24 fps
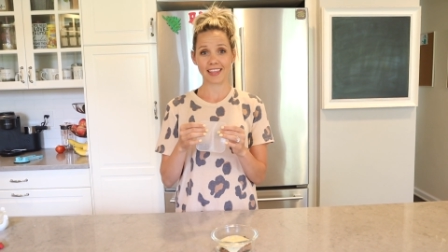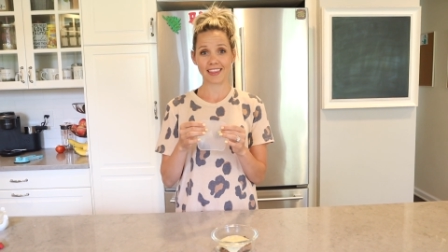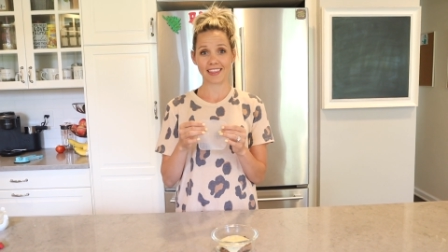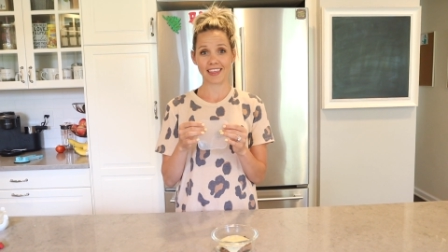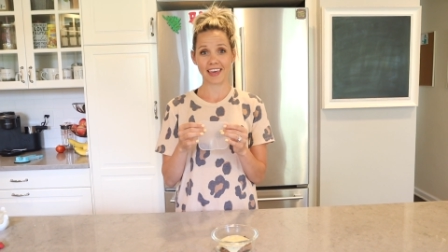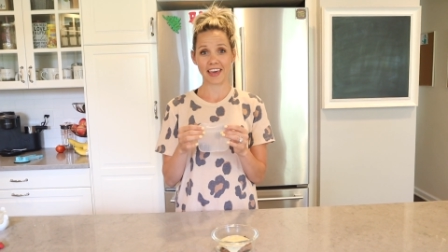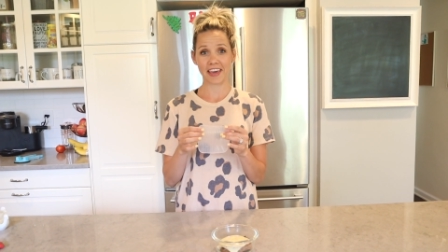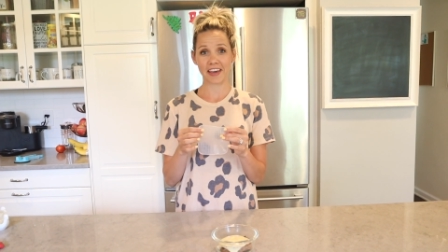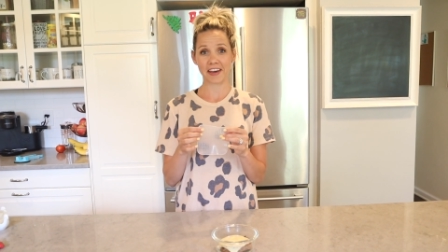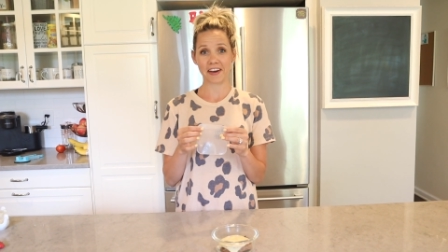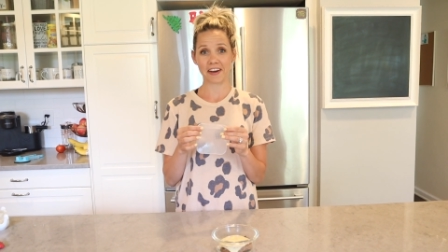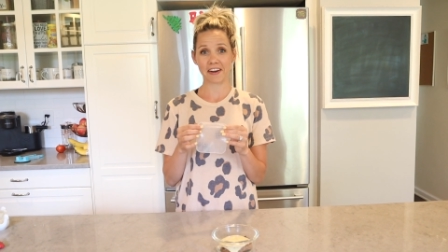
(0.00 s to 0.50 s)

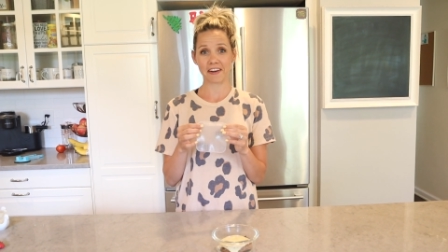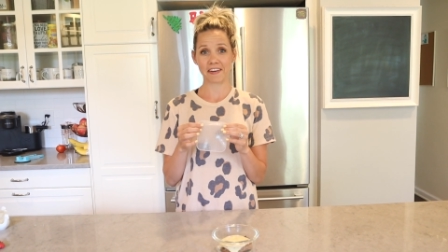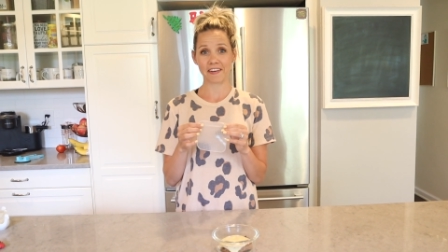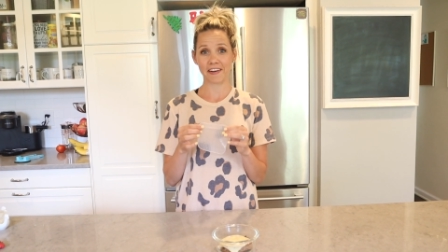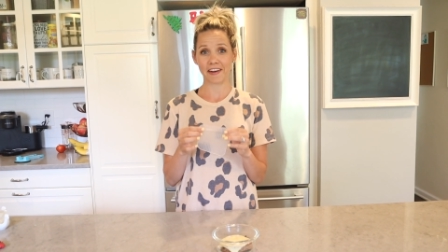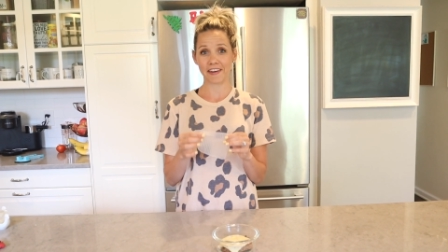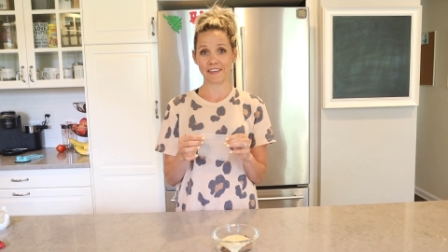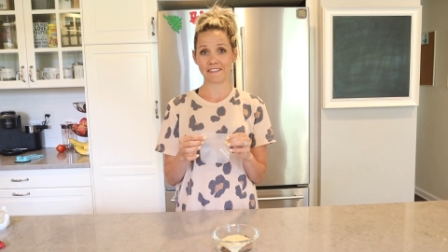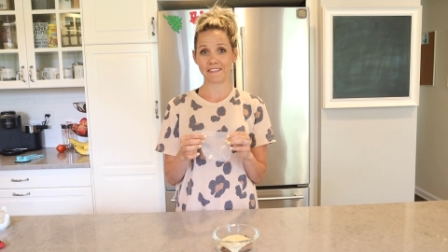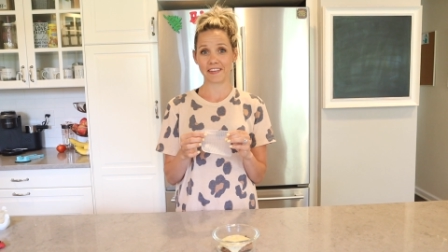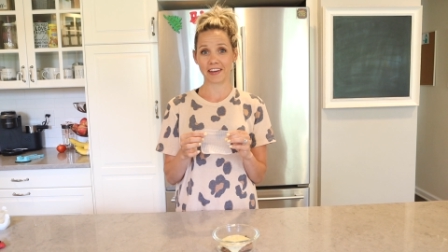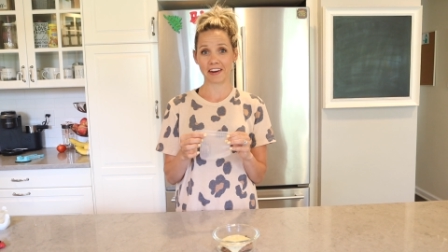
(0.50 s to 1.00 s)
They are
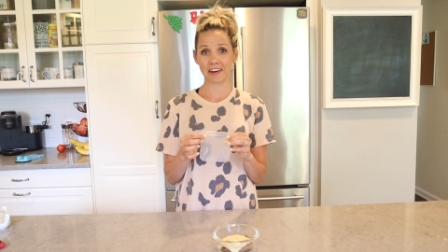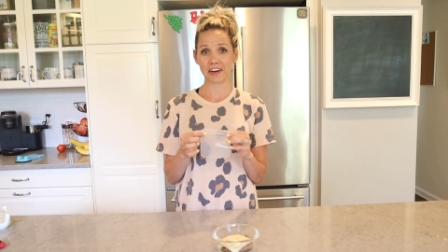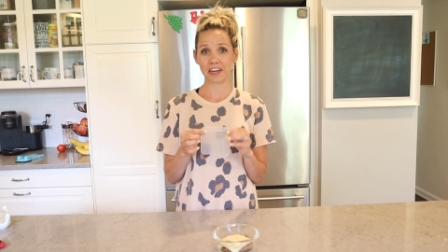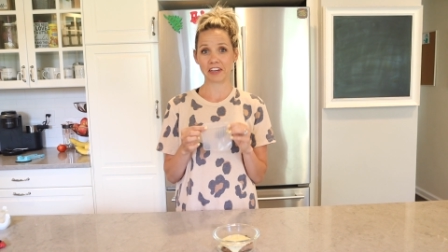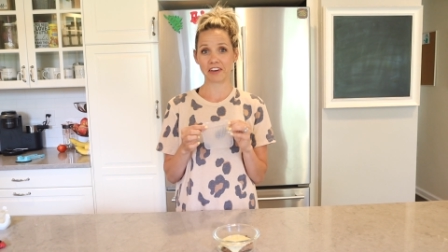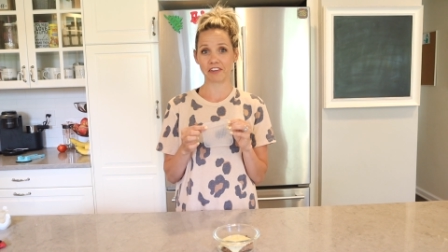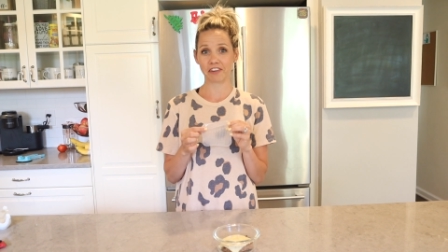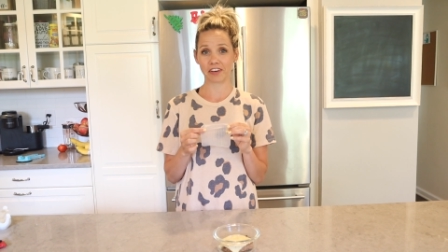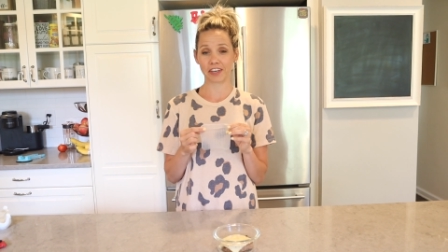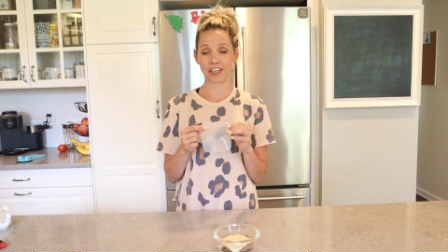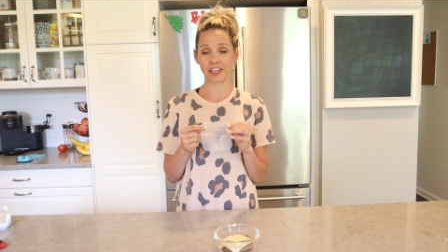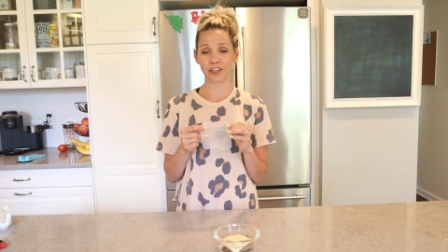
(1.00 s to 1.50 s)
a very
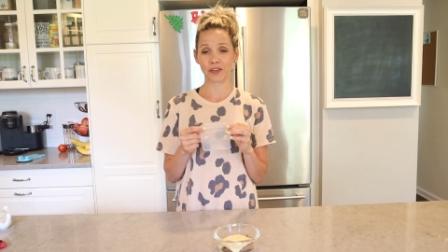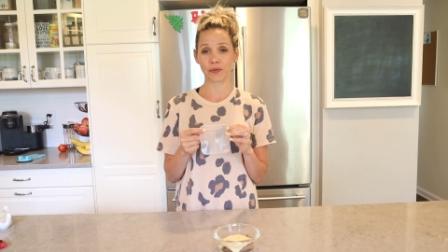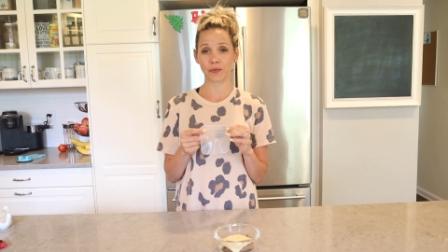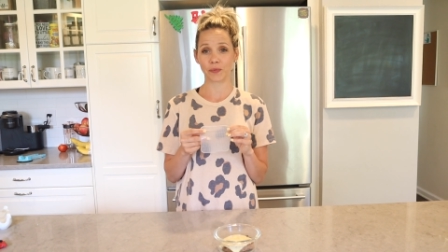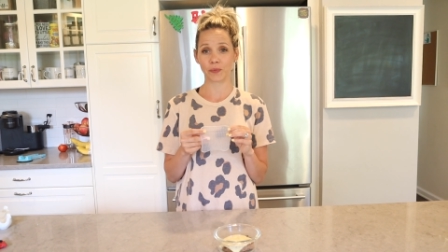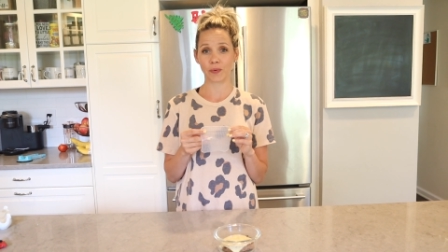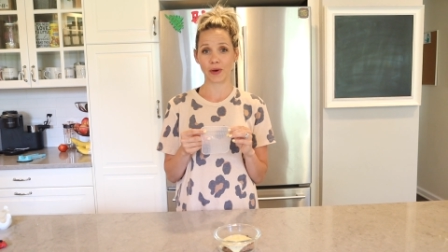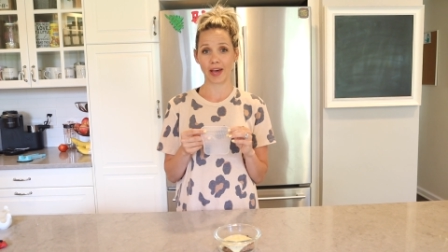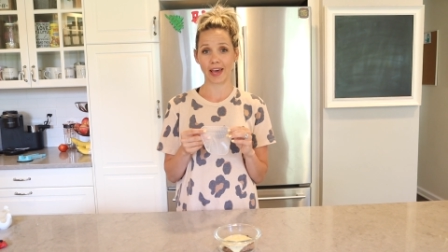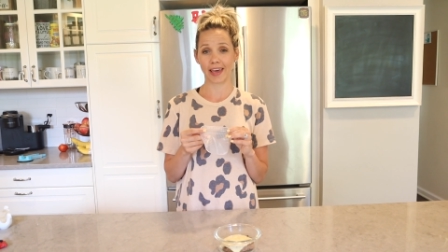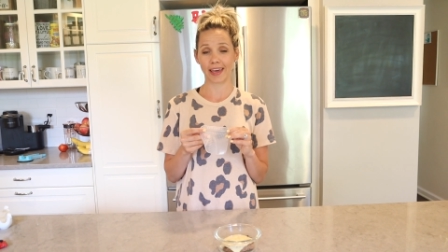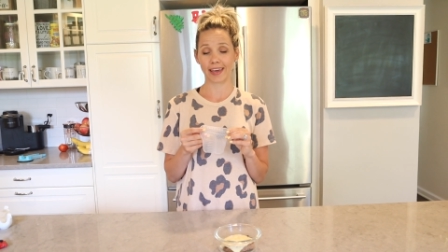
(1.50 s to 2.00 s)

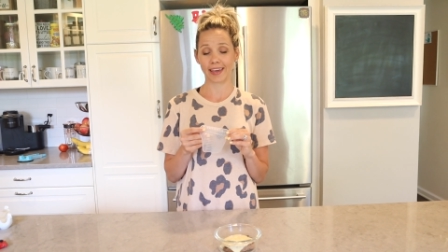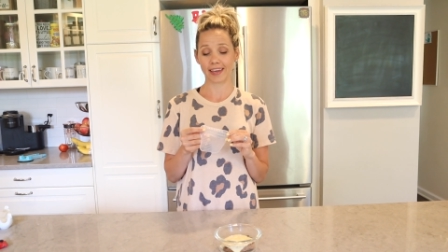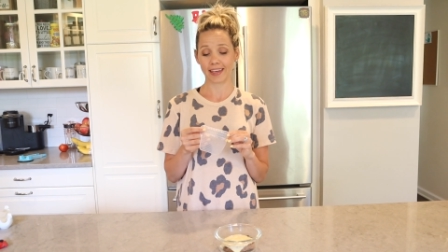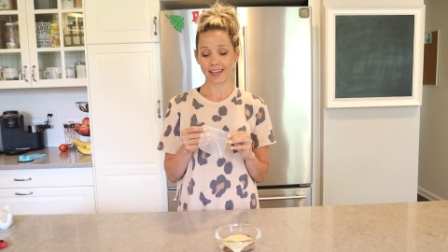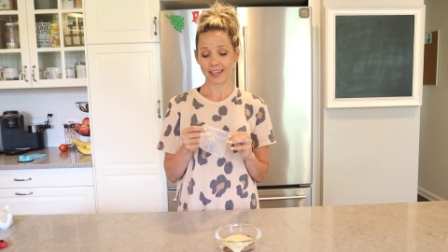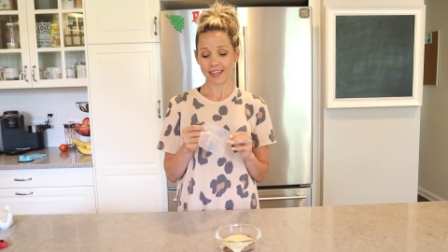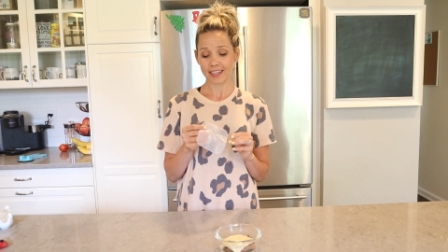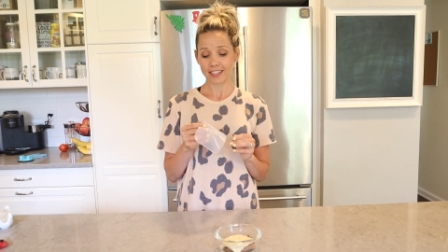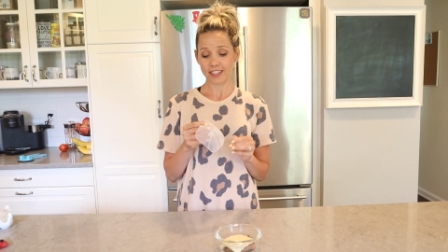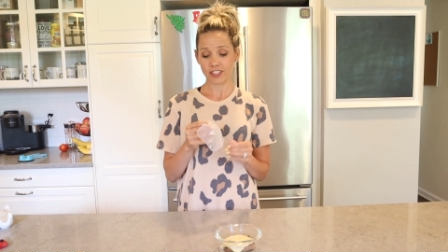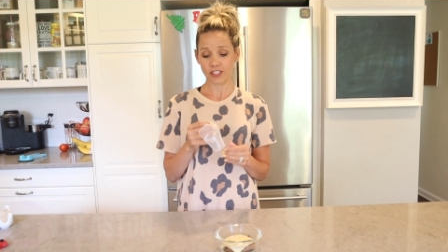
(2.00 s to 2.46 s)
green way